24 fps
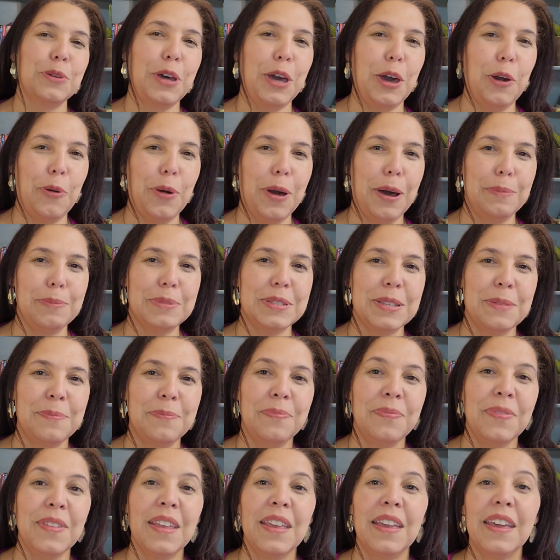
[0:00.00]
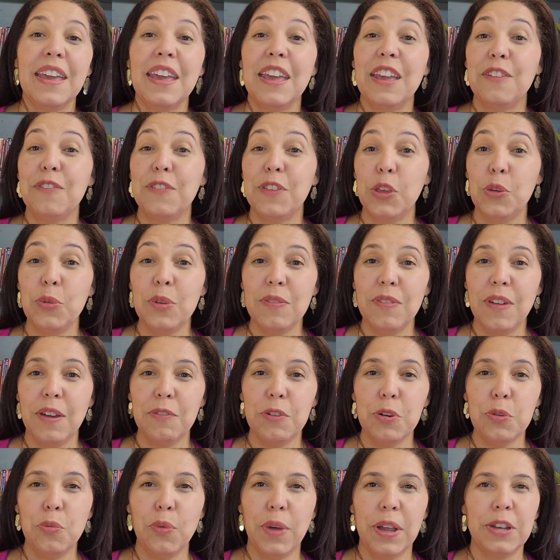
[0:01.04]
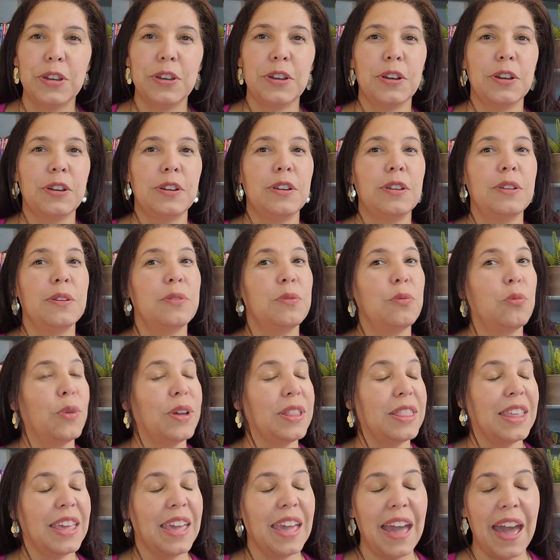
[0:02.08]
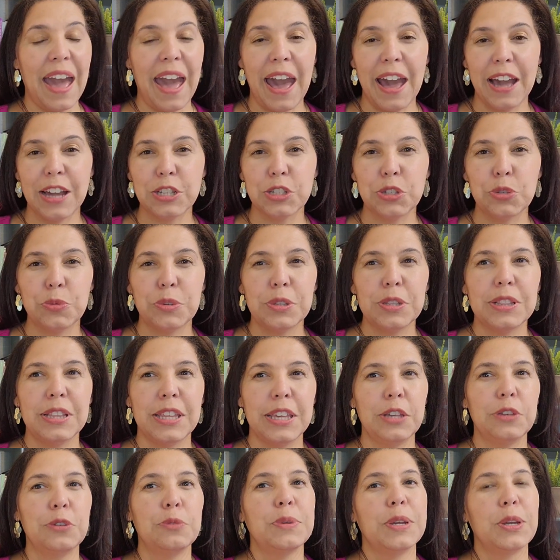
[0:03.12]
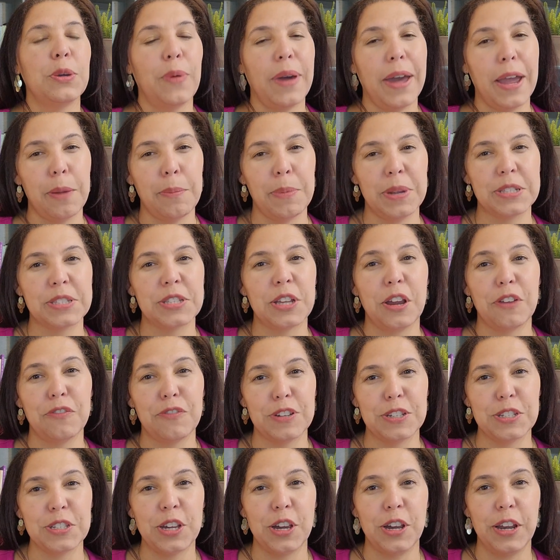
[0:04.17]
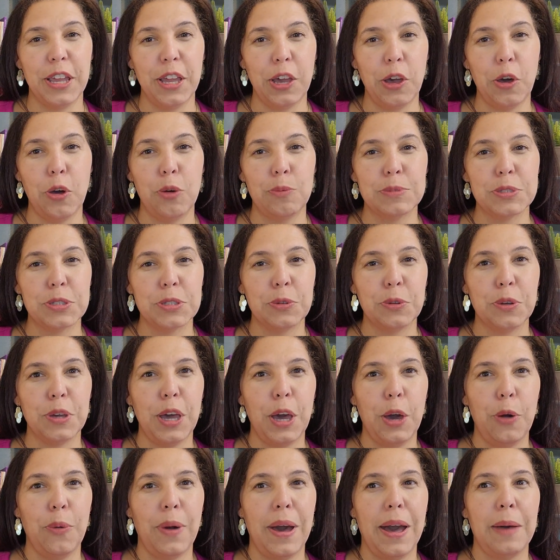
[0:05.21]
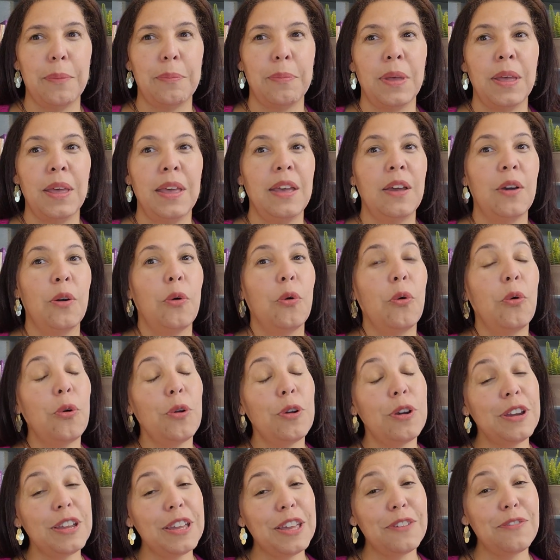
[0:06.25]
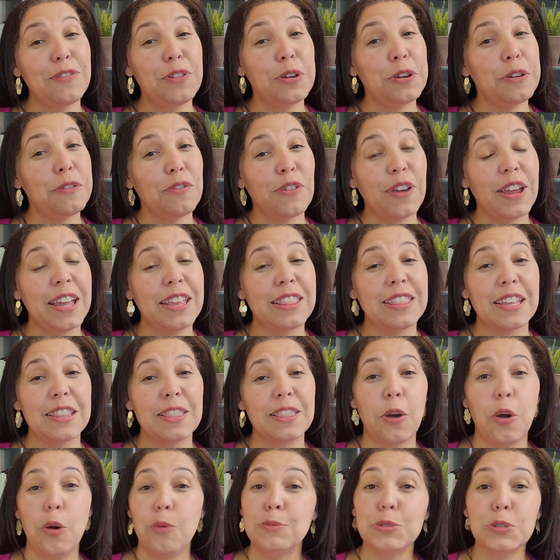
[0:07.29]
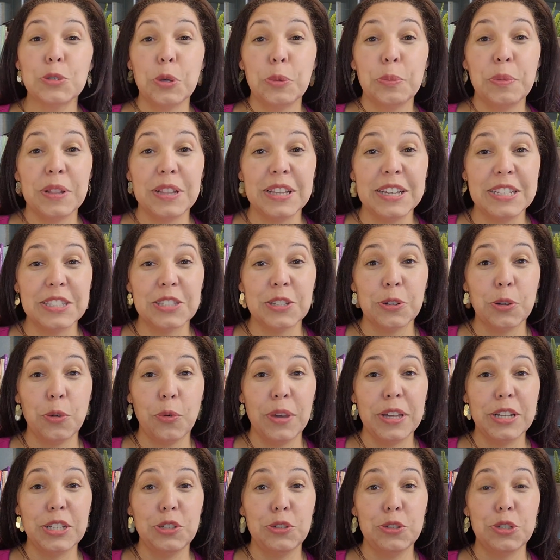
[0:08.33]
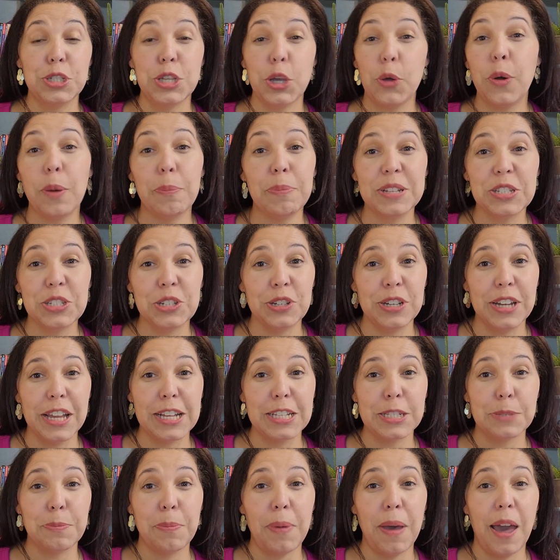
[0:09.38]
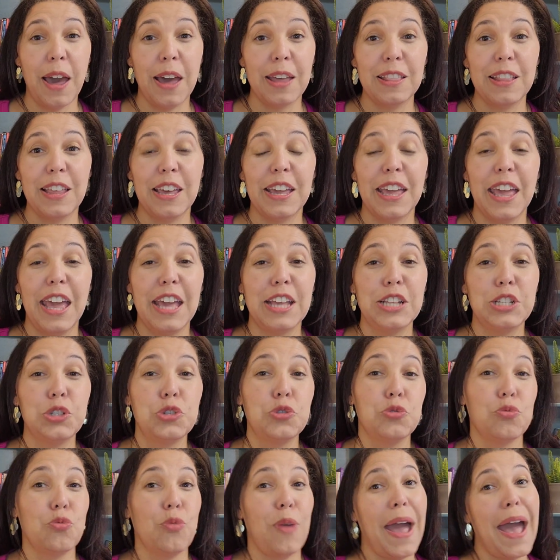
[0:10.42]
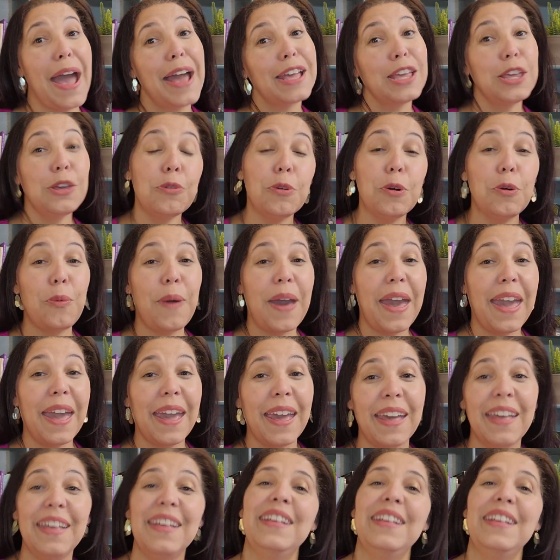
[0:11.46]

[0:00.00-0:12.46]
co-ops. If you have ever wondered what the actual legal requirements are for starting a homeschool co-op, or if you're afraid that the homeschool police are going to show up at your next potluck and drag you away,